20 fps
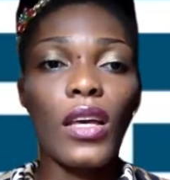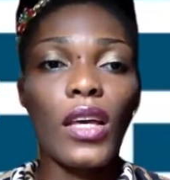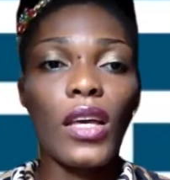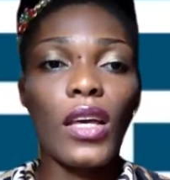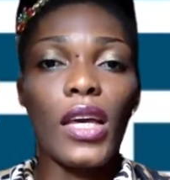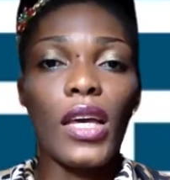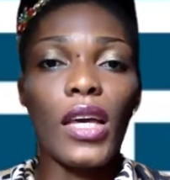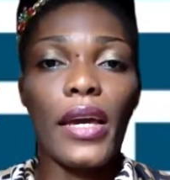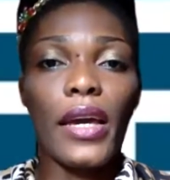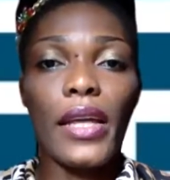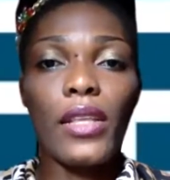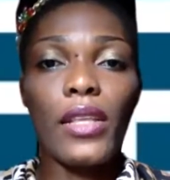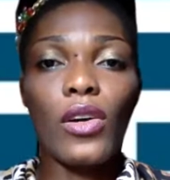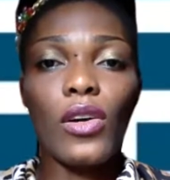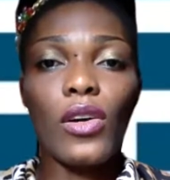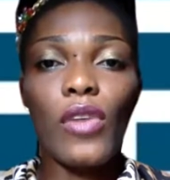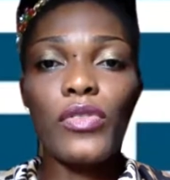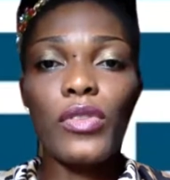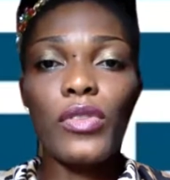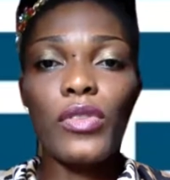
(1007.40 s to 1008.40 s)
And off to
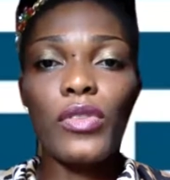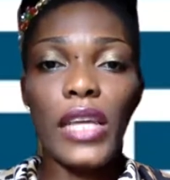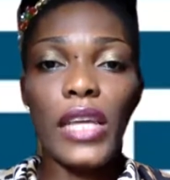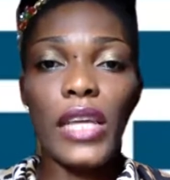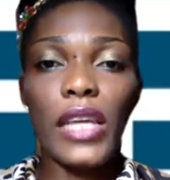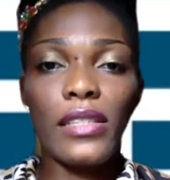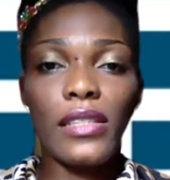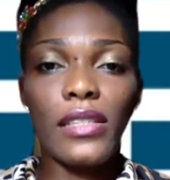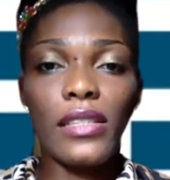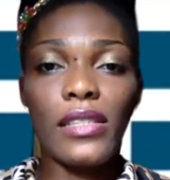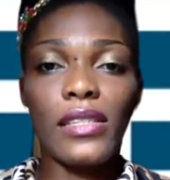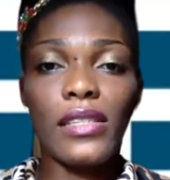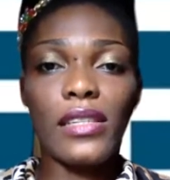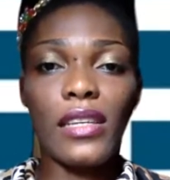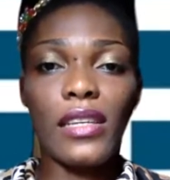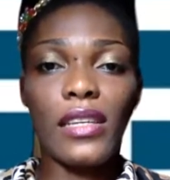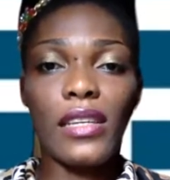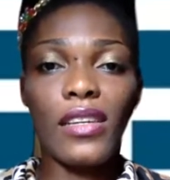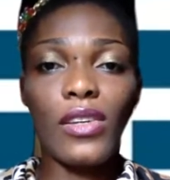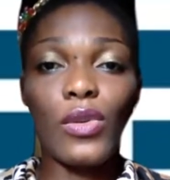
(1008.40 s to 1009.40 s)
the next, this is another
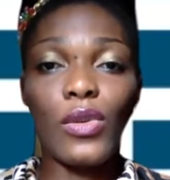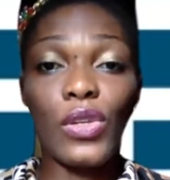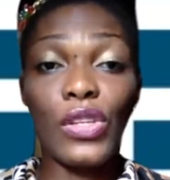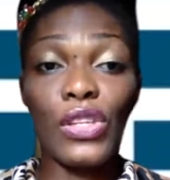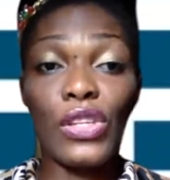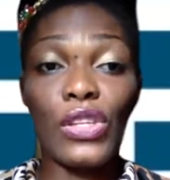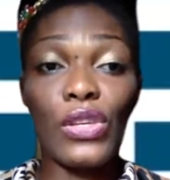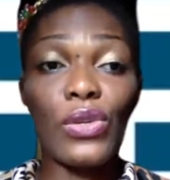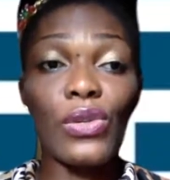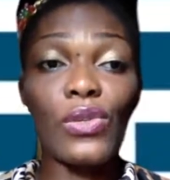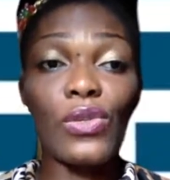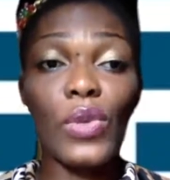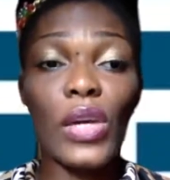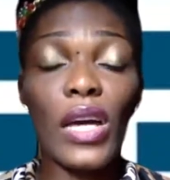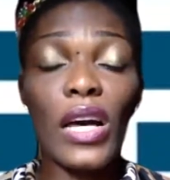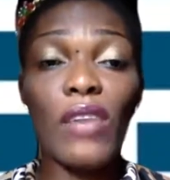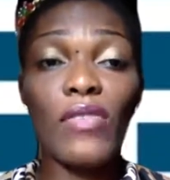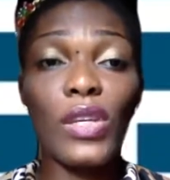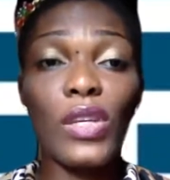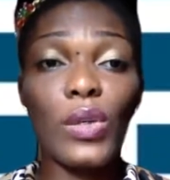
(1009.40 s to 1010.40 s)
good news. We have
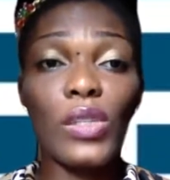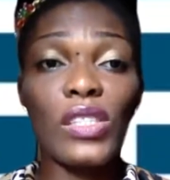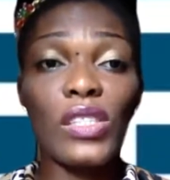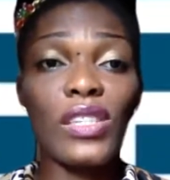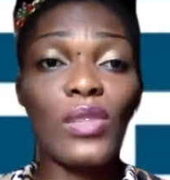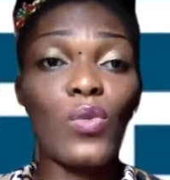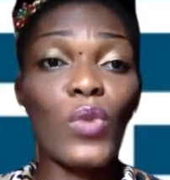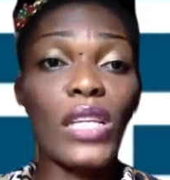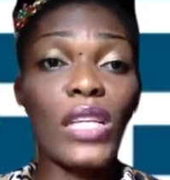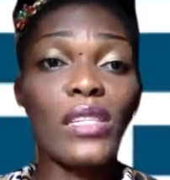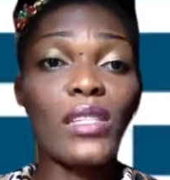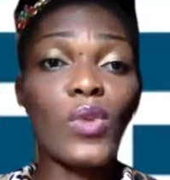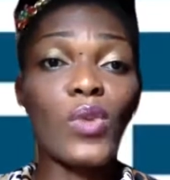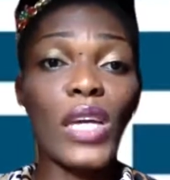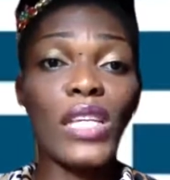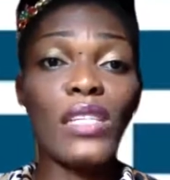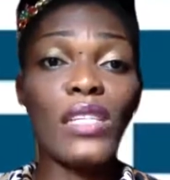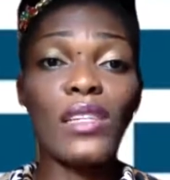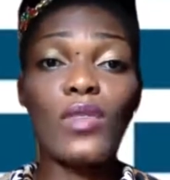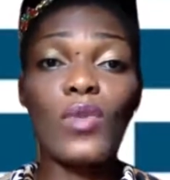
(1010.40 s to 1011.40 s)
Innocent wins
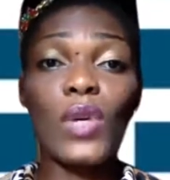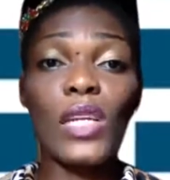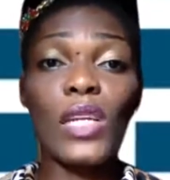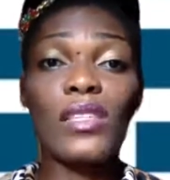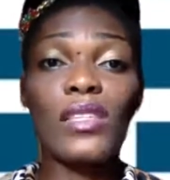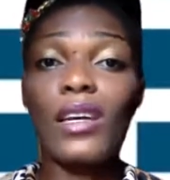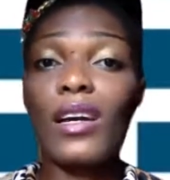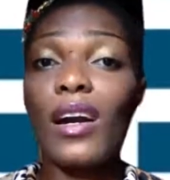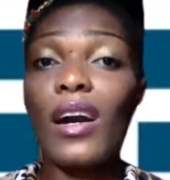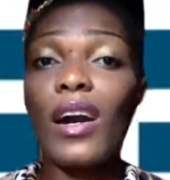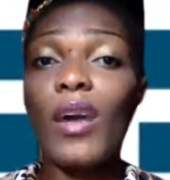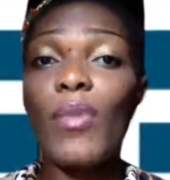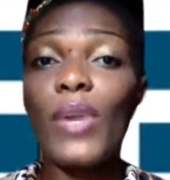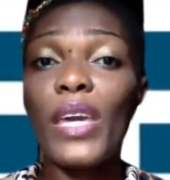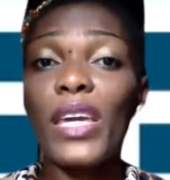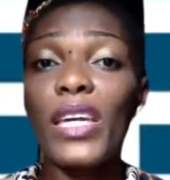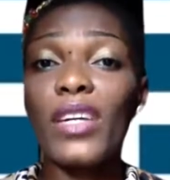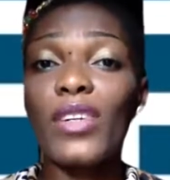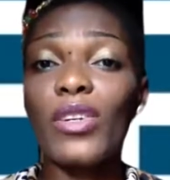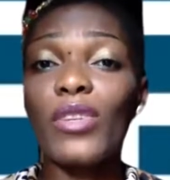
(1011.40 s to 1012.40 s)
2020 Car
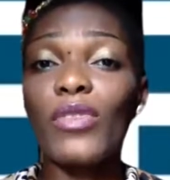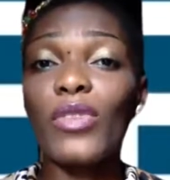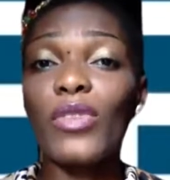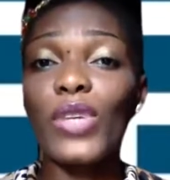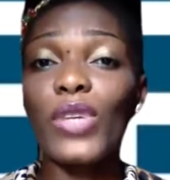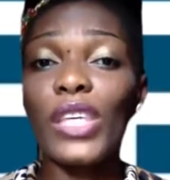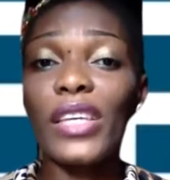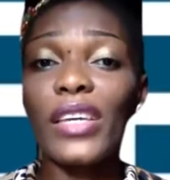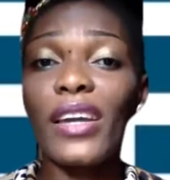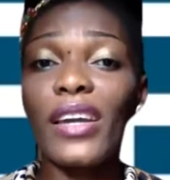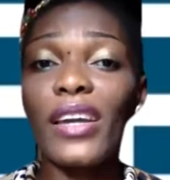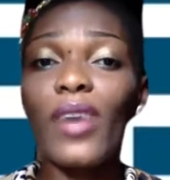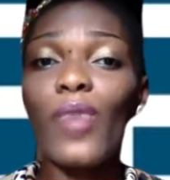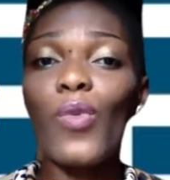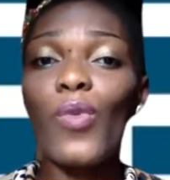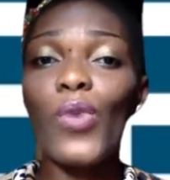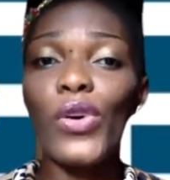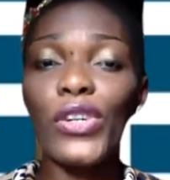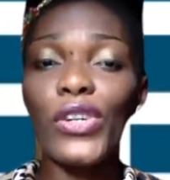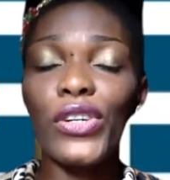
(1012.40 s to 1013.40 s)
Maker of the Year
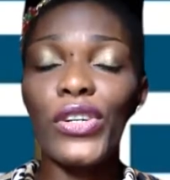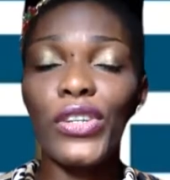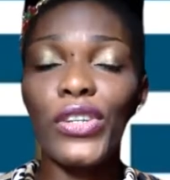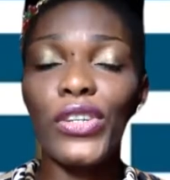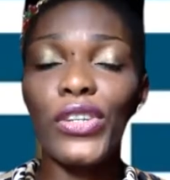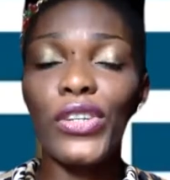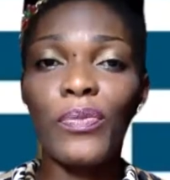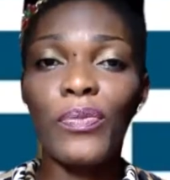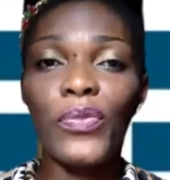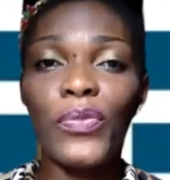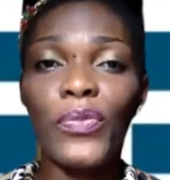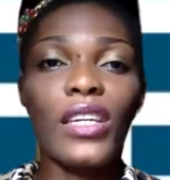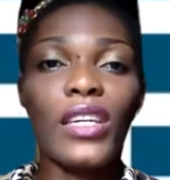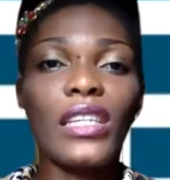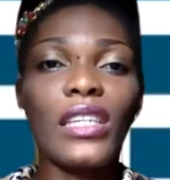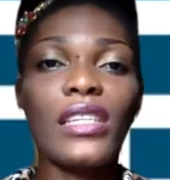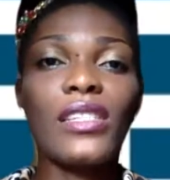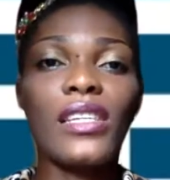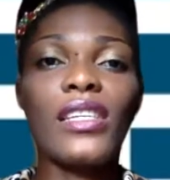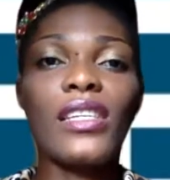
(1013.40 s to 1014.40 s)
award.
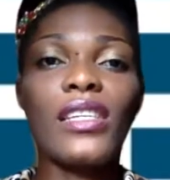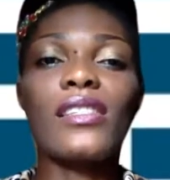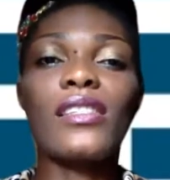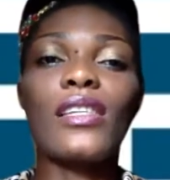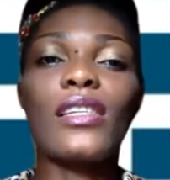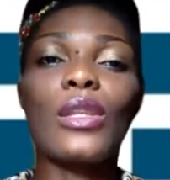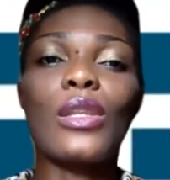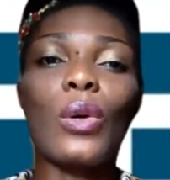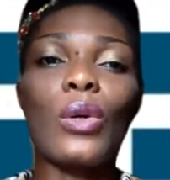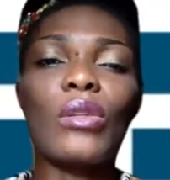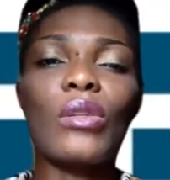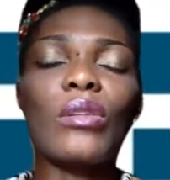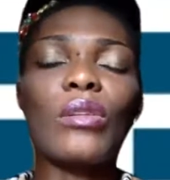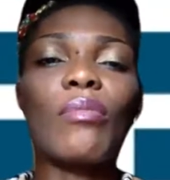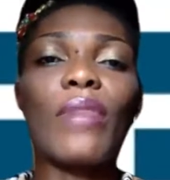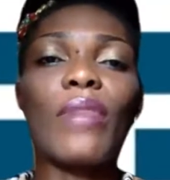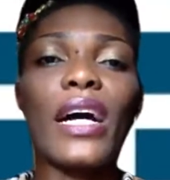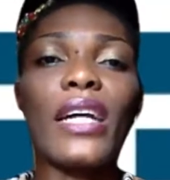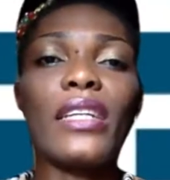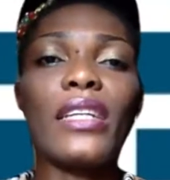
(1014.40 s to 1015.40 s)
Innocent is a known
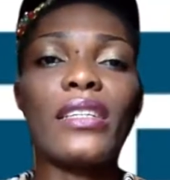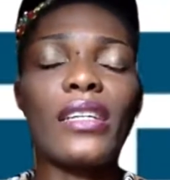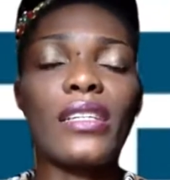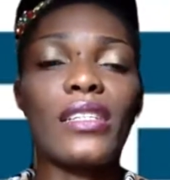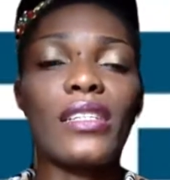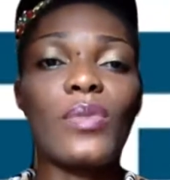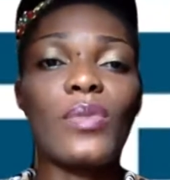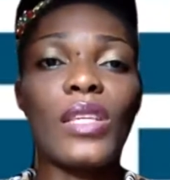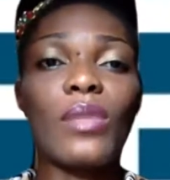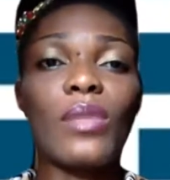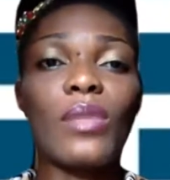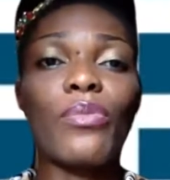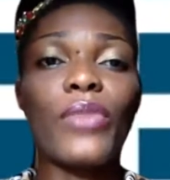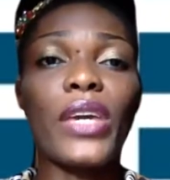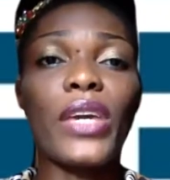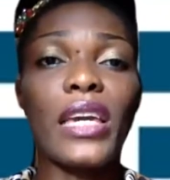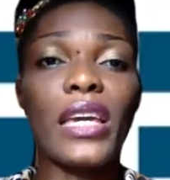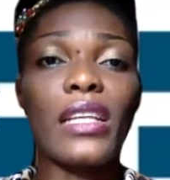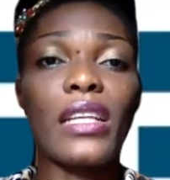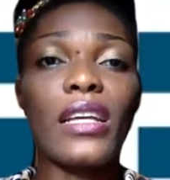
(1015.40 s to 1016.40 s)
man that's been
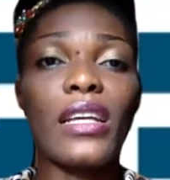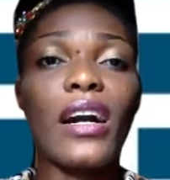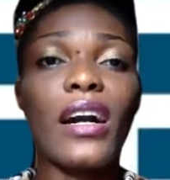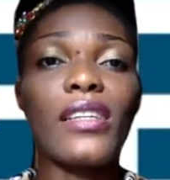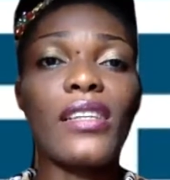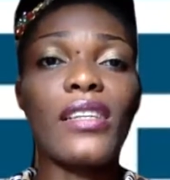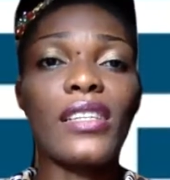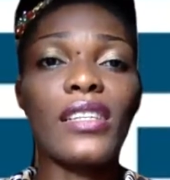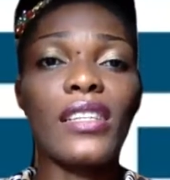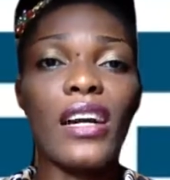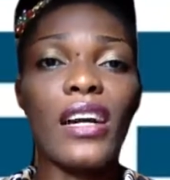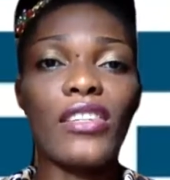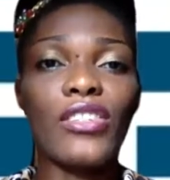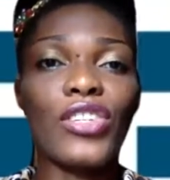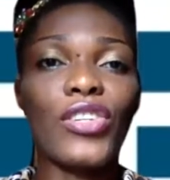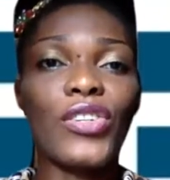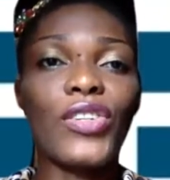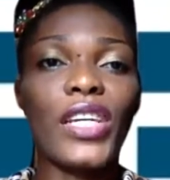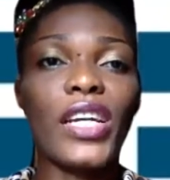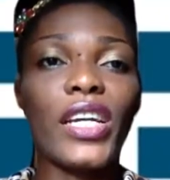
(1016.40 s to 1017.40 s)
making cars in
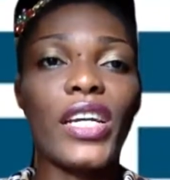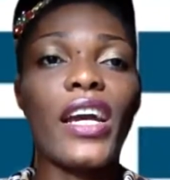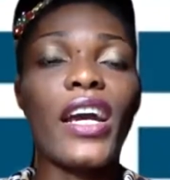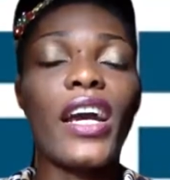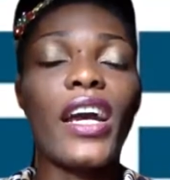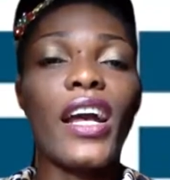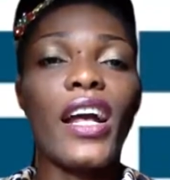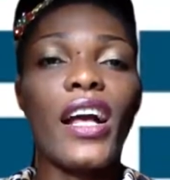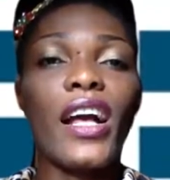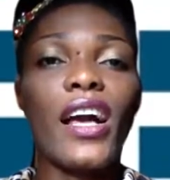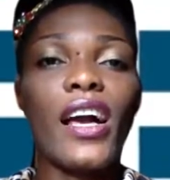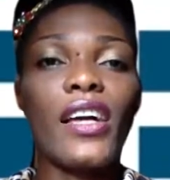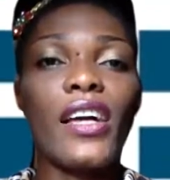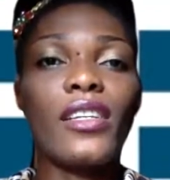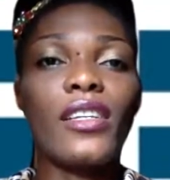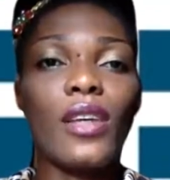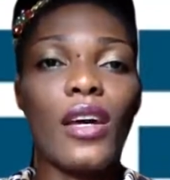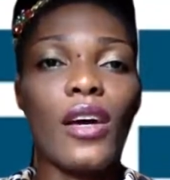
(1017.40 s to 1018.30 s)
Nigeria, and